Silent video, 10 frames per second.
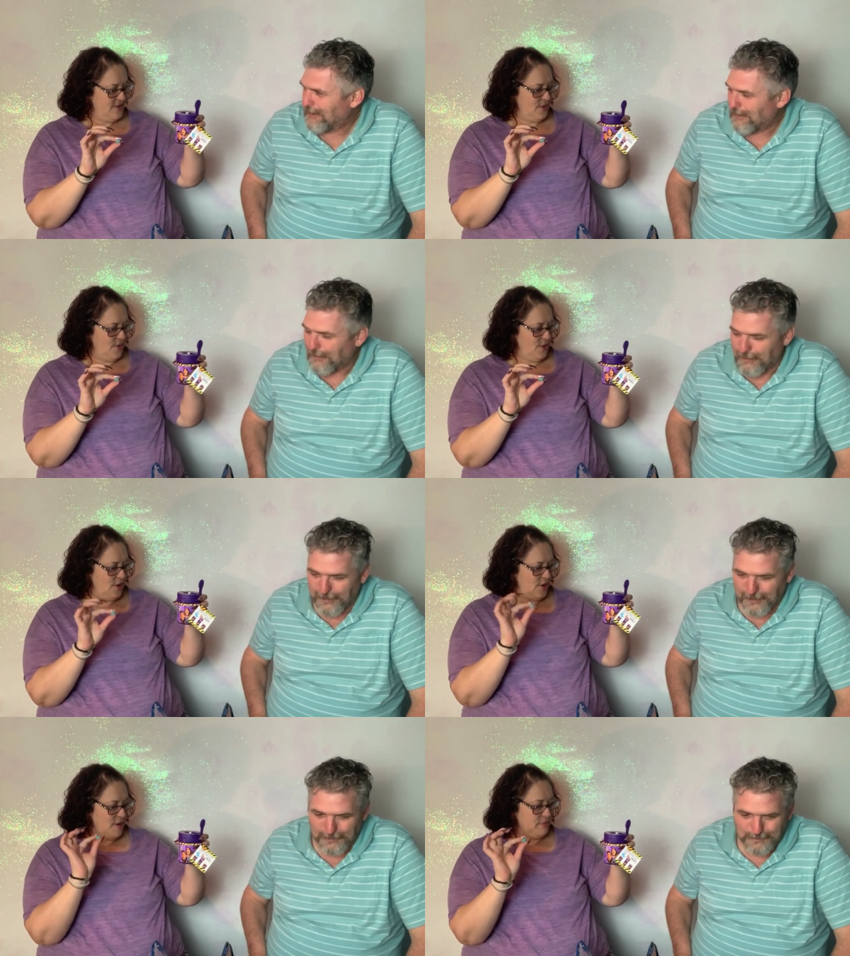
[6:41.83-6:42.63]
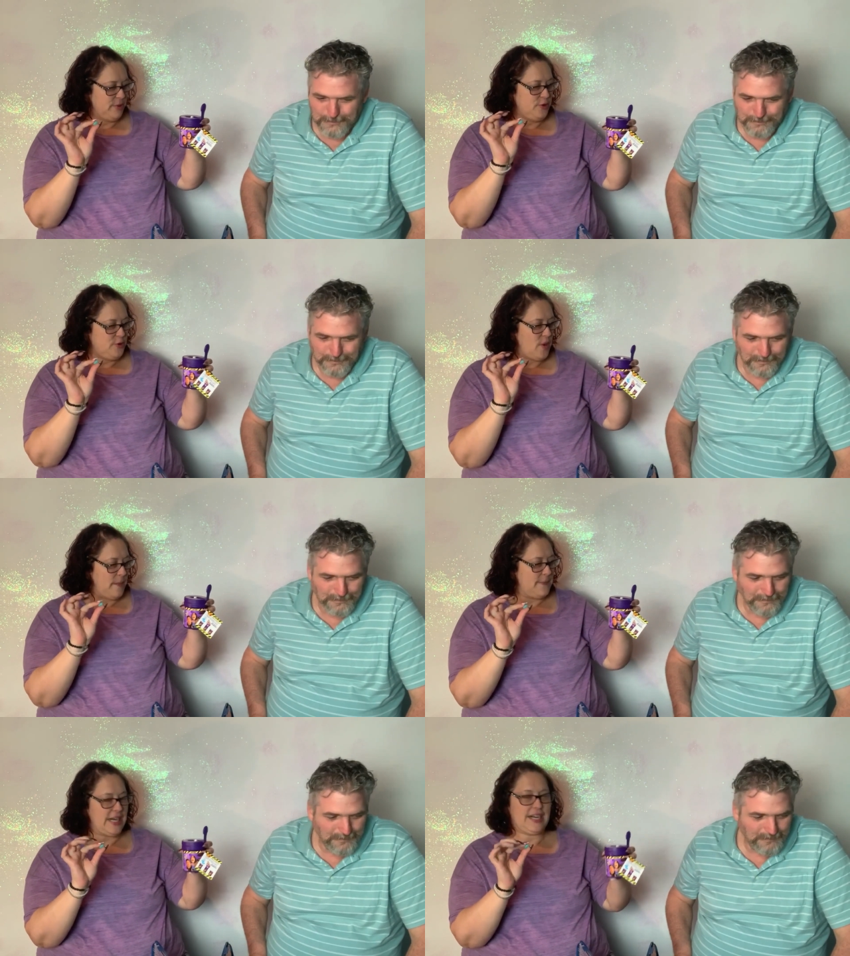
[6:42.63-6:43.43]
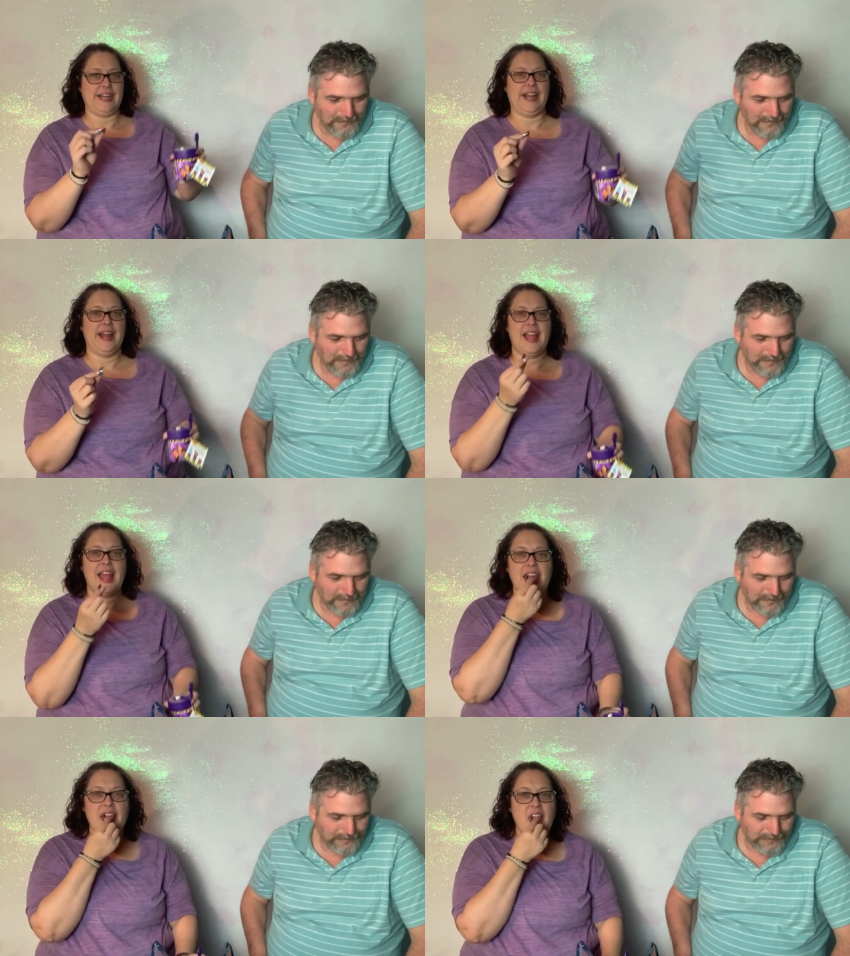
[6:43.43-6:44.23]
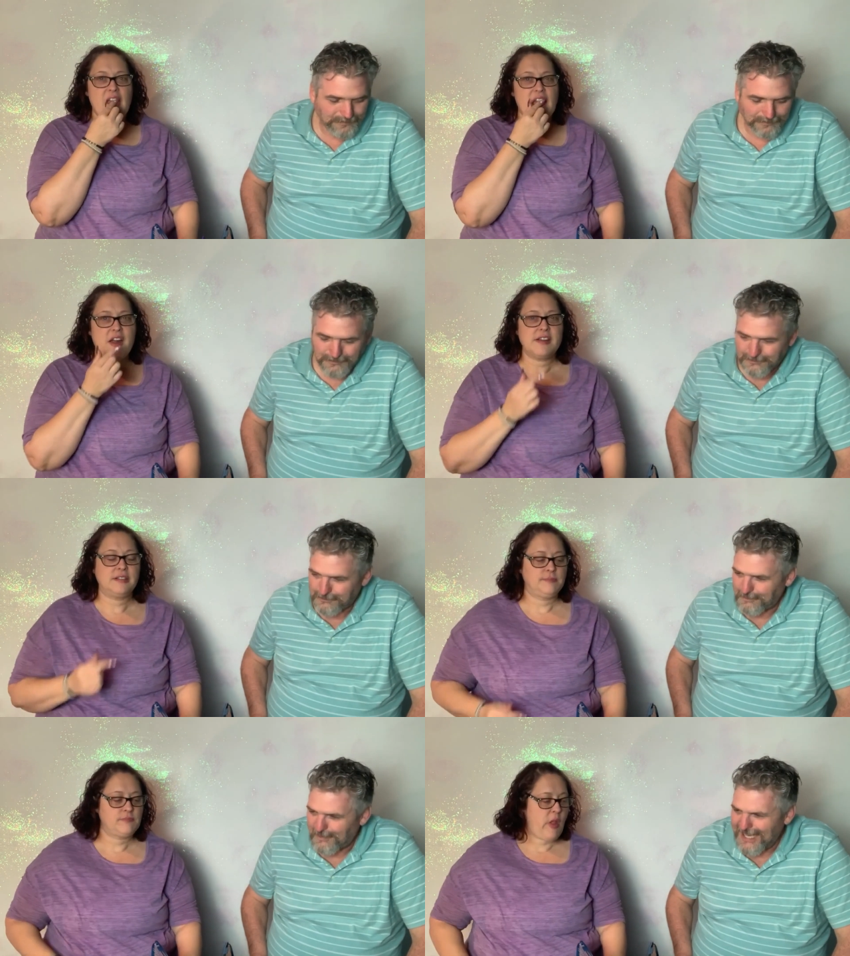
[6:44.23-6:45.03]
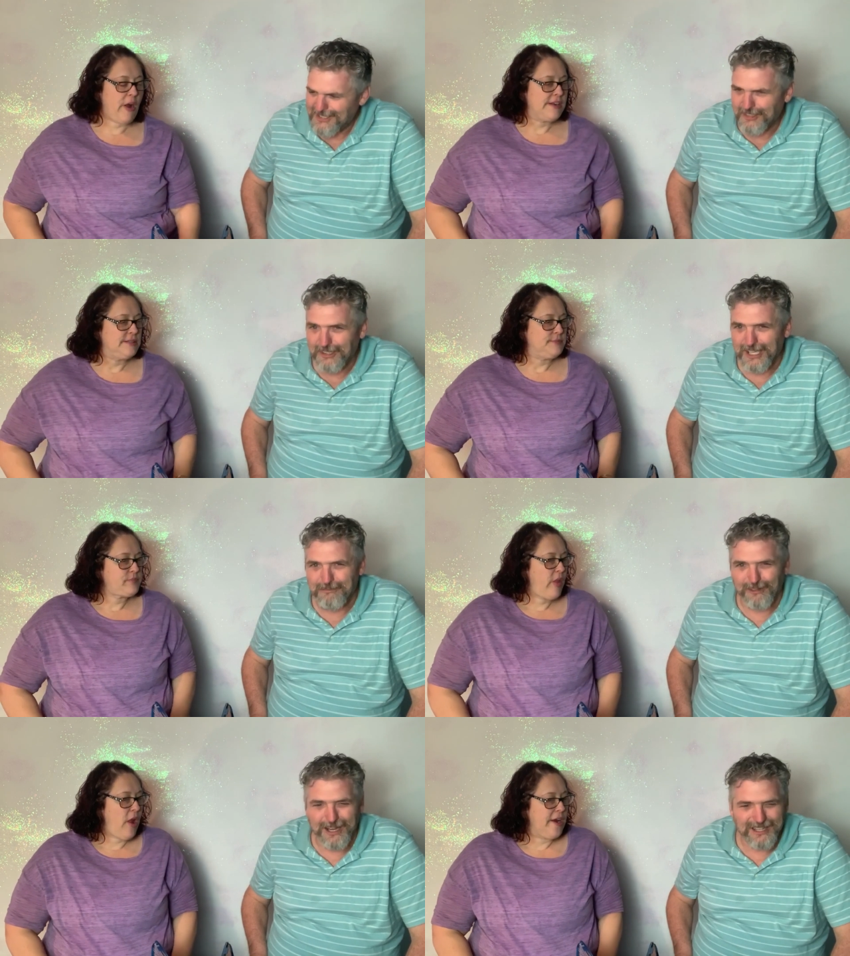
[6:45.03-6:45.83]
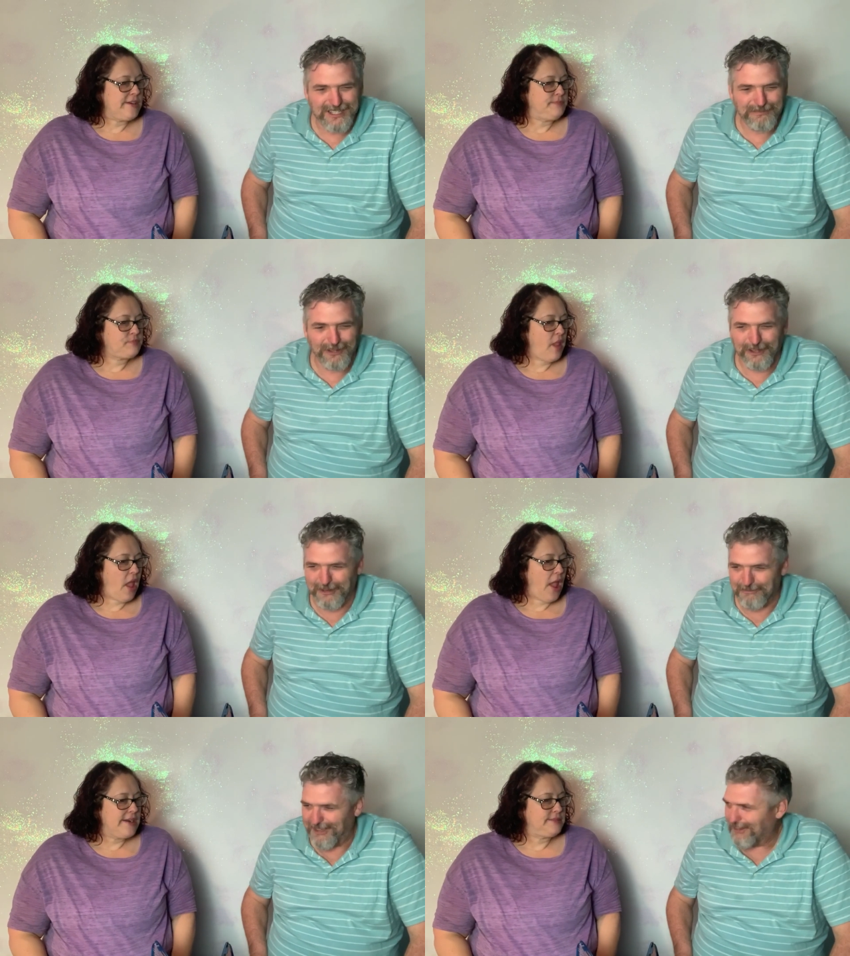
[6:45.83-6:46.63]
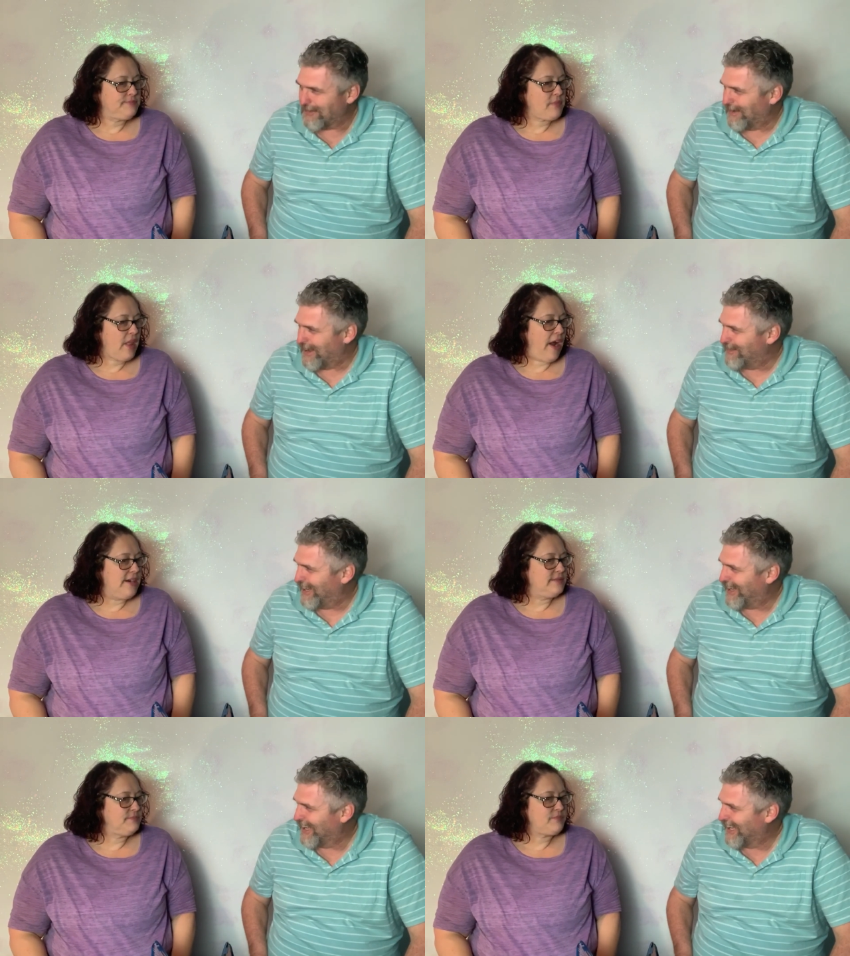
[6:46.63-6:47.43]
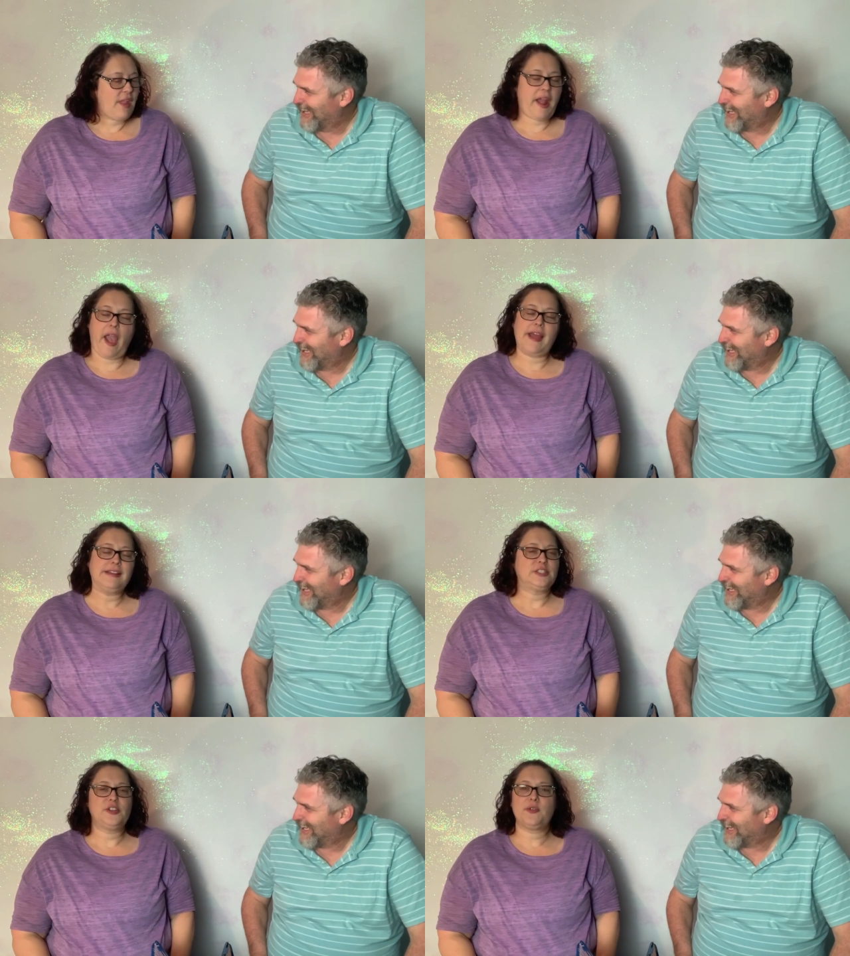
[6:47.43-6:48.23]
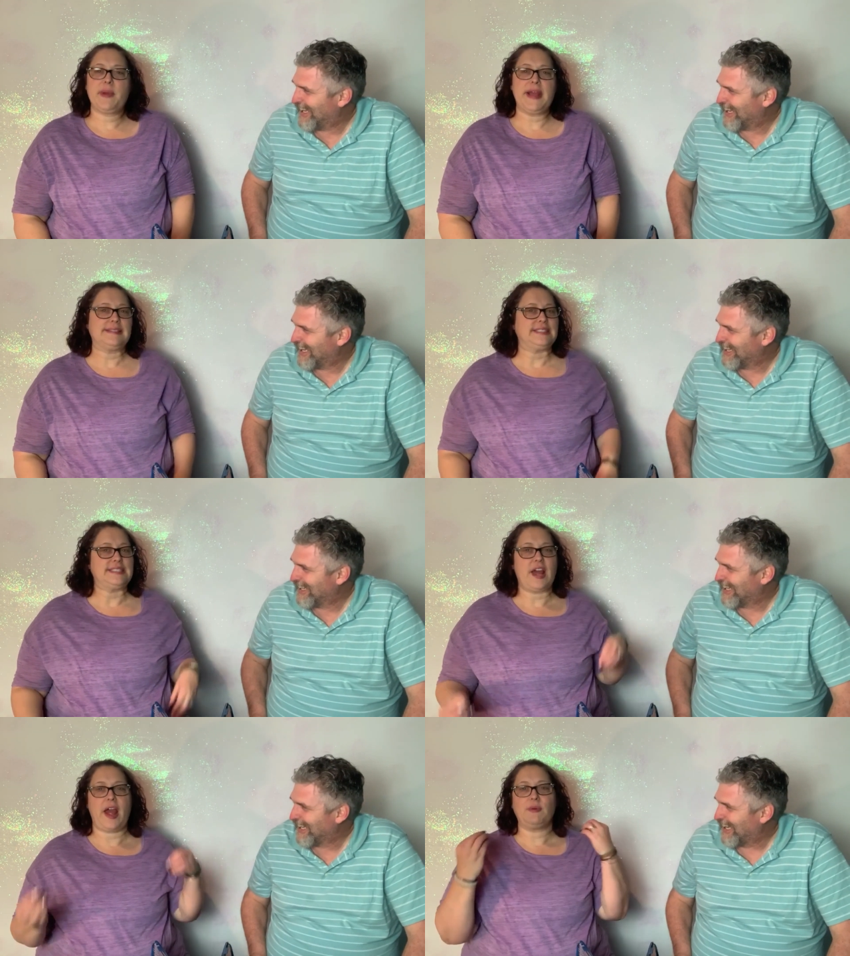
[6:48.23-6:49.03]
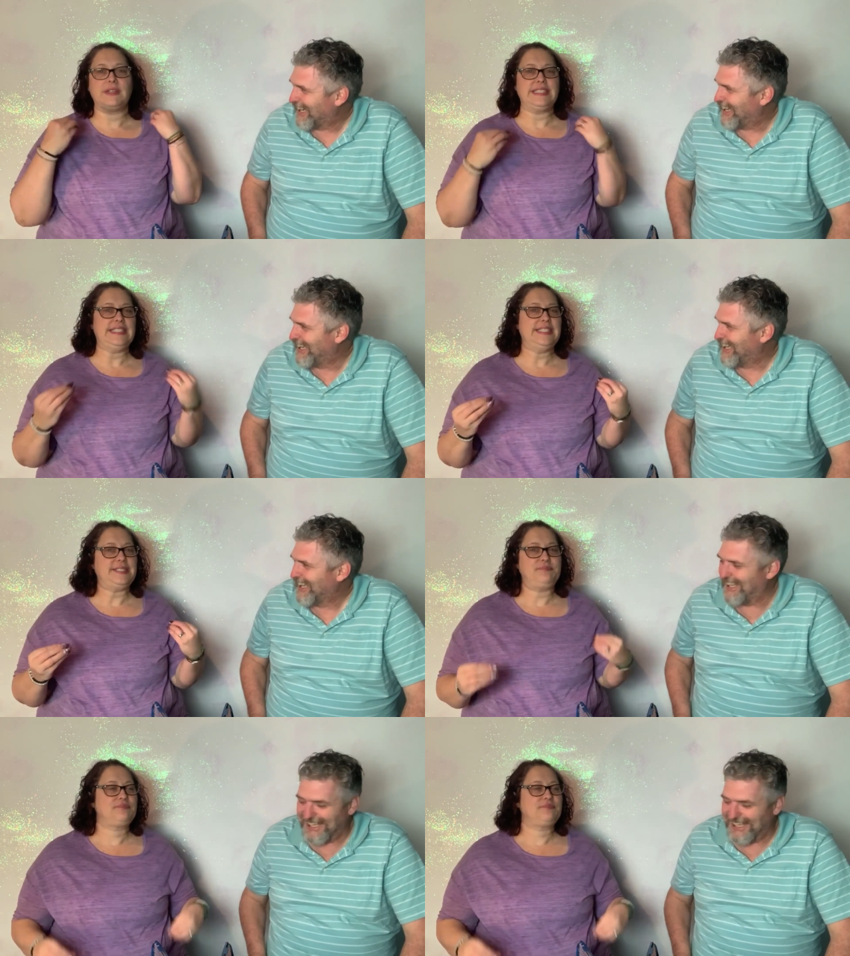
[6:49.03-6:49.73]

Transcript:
Speaker 1: or blueberry. I still got milk in my bag. It was toothpaste, and I will eat it